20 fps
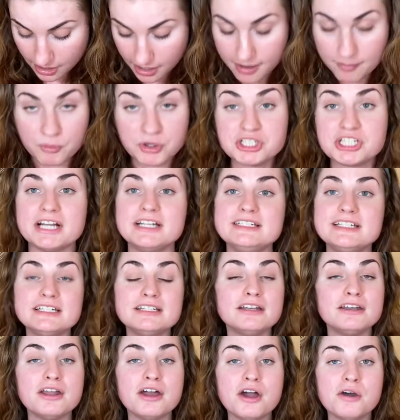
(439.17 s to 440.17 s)
Which I
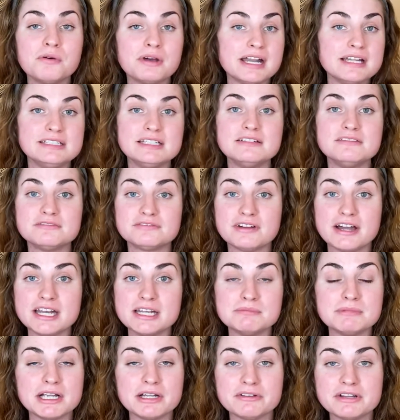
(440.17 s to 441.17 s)
didn't know and I didn't find
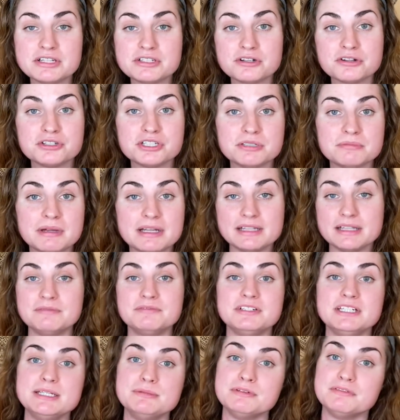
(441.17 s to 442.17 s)
in my research in my
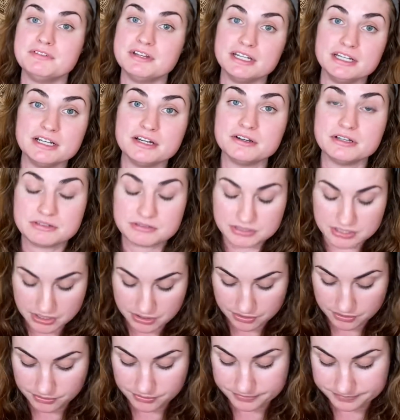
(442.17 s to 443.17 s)
lymphedema video,
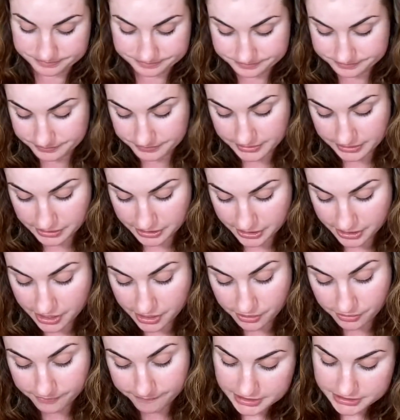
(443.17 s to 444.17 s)
so there you
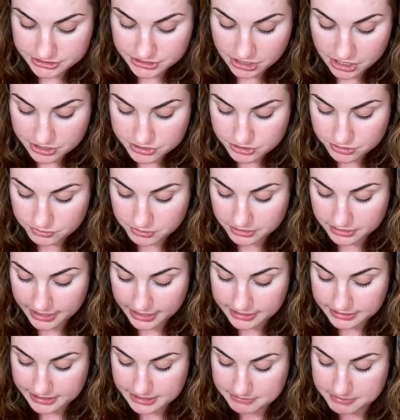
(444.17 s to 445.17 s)
go. A doctor will
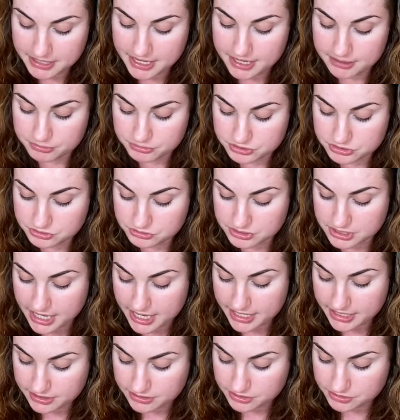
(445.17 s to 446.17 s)
likely be able to
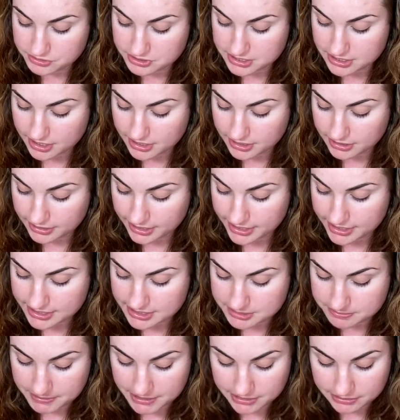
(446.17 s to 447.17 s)
diagnose
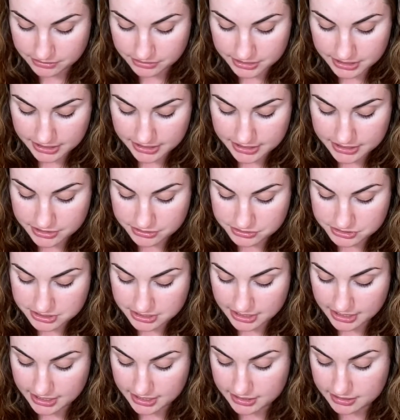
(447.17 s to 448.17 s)
cellulitis by looking at your
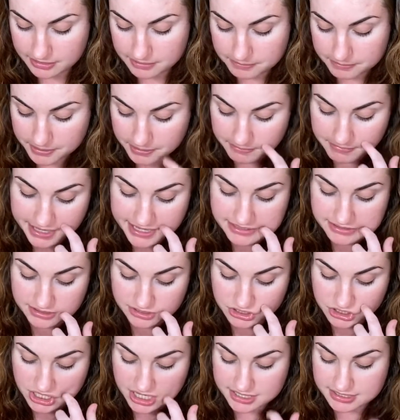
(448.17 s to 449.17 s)
skin, but may
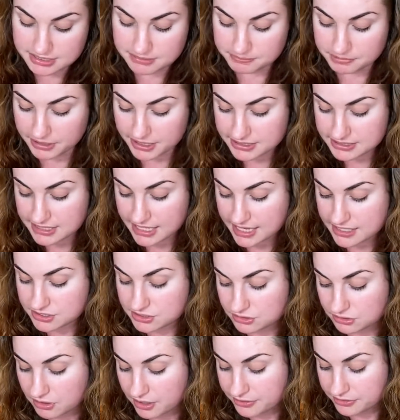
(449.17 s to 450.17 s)
suggest blood
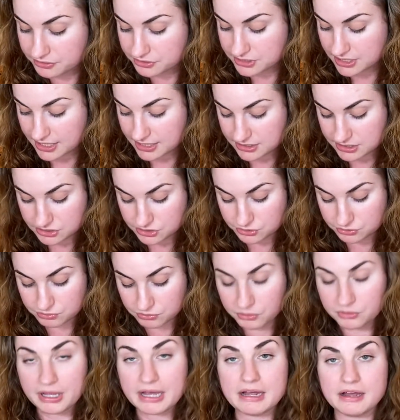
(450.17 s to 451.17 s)
tests or other tests to
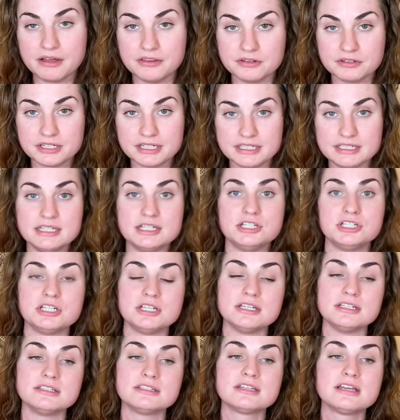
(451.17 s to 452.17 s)
rule out other
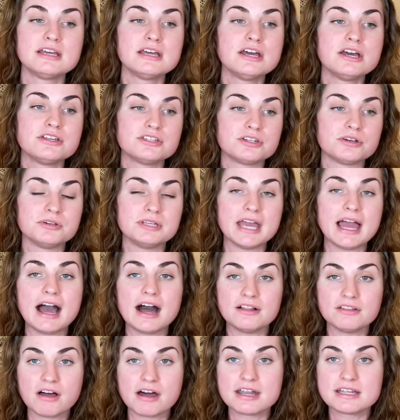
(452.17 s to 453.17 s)
conditions. So
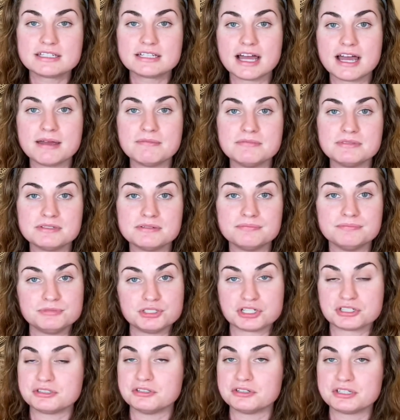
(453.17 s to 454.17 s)
yeah, a lot of times
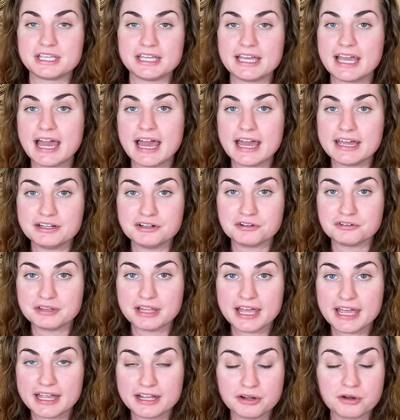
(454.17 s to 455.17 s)
just looking at your
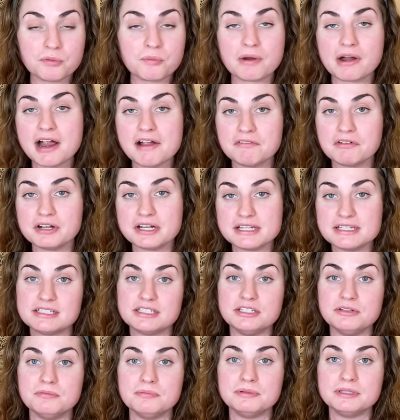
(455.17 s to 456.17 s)
leg or wherever it is
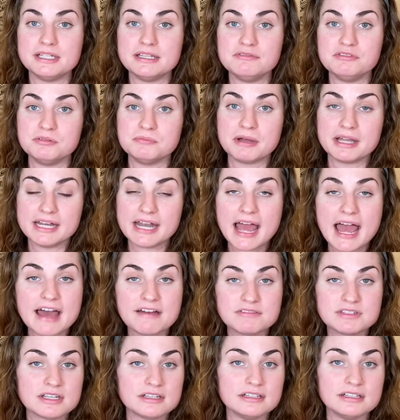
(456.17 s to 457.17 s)
that you believe you might
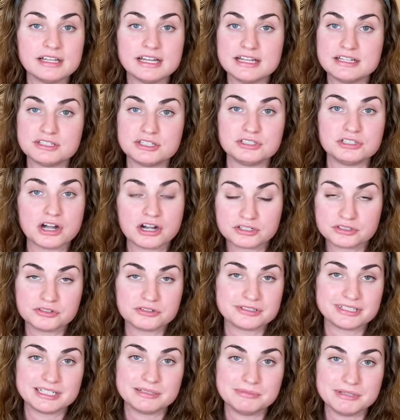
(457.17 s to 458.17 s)
have cellulitis, a doctor
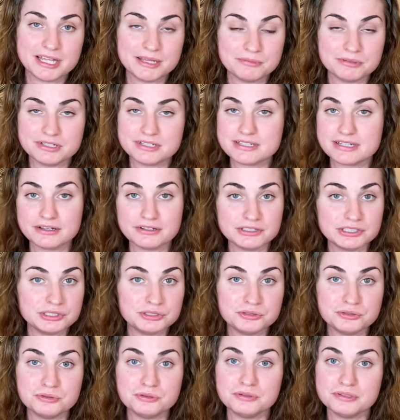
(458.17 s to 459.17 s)
is going to be able to tell
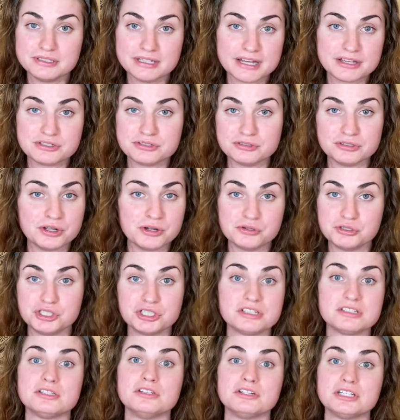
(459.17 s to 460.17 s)
you yes or no
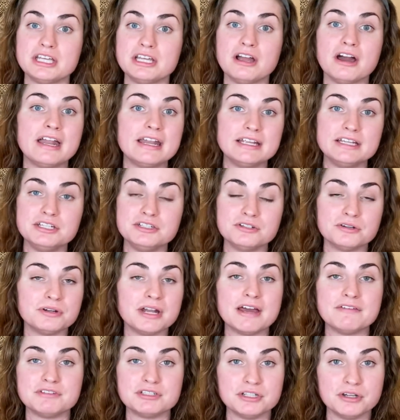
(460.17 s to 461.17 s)
just looking on it. You don't
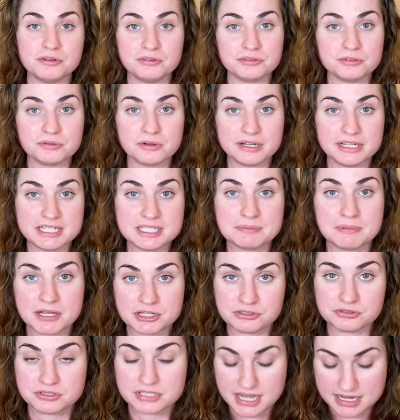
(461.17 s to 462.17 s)
have to go through any
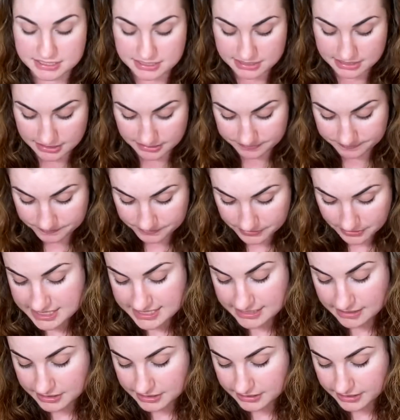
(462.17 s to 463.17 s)
special testing.
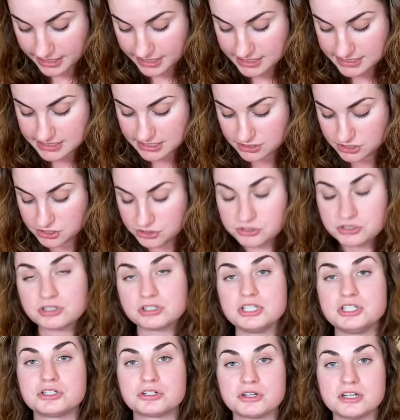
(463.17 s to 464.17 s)
Cellulitis is
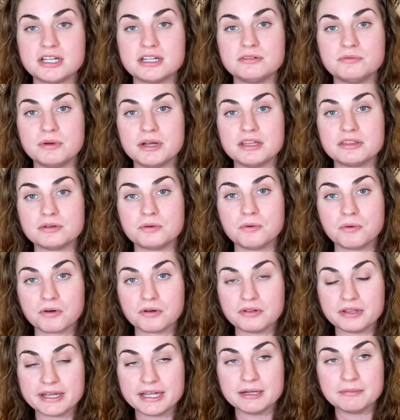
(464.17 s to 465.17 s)
usually treated with
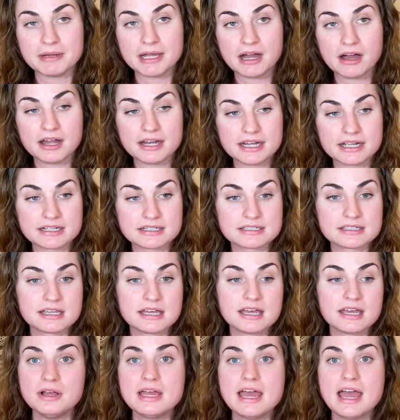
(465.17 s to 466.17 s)
oral antibiotics.
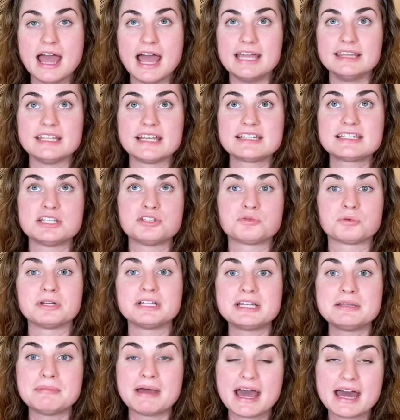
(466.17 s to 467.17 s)
Unless it's
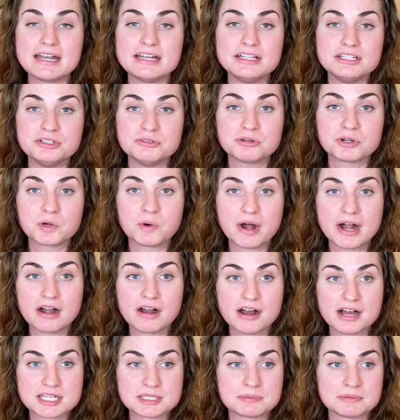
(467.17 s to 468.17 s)
really bad and you require
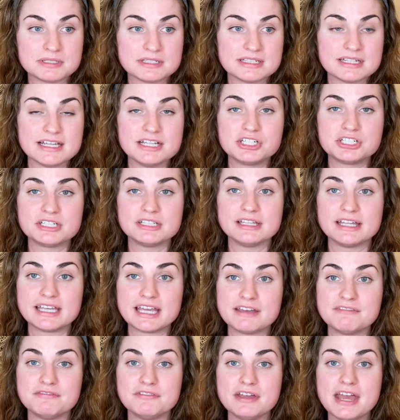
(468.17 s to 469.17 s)
hospitalization, like
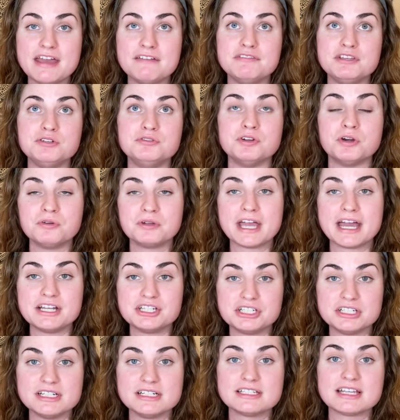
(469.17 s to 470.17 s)
if you don't
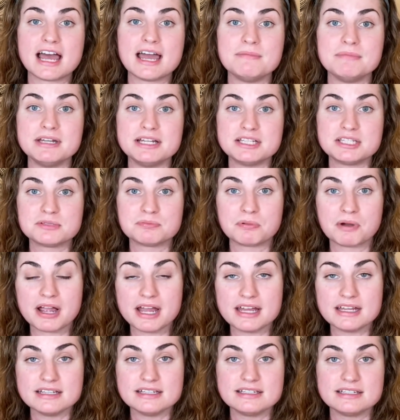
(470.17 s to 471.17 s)
catch it in time and it
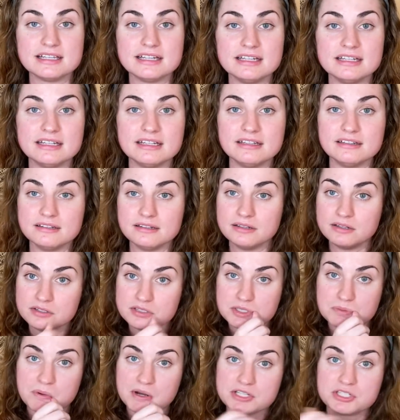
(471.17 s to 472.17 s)
spreads
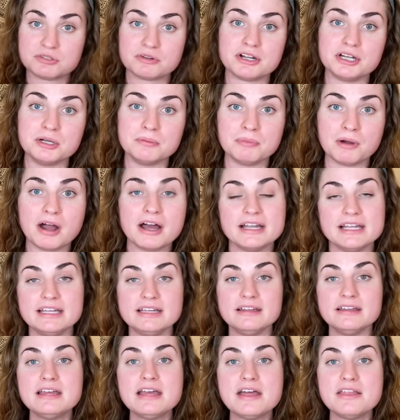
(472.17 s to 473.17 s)
throughout your
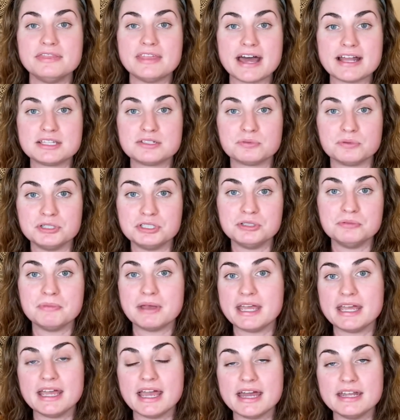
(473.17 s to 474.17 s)
body, that's when you
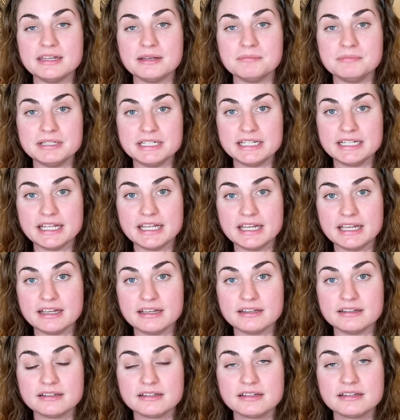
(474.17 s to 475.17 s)
may end up
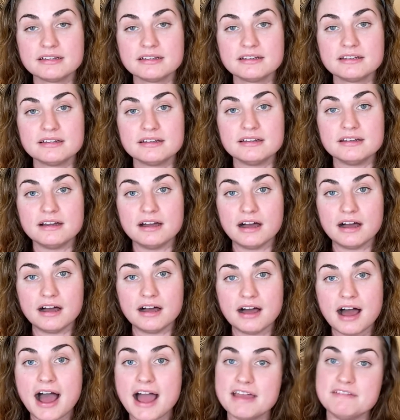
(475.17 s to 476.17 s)
needing IV
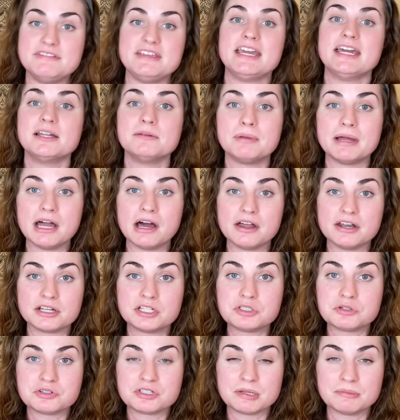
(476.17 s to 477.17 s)

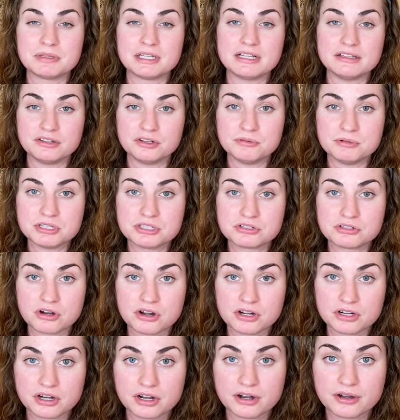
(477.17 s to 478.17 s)
antibiotics or something a little bit
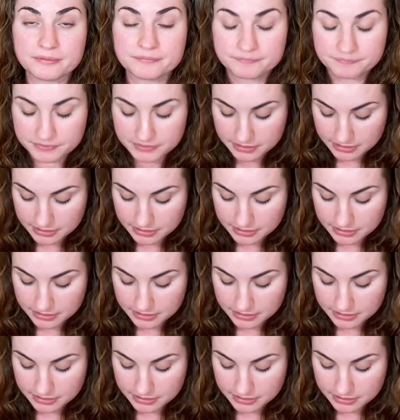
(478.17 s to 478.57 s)
stronger.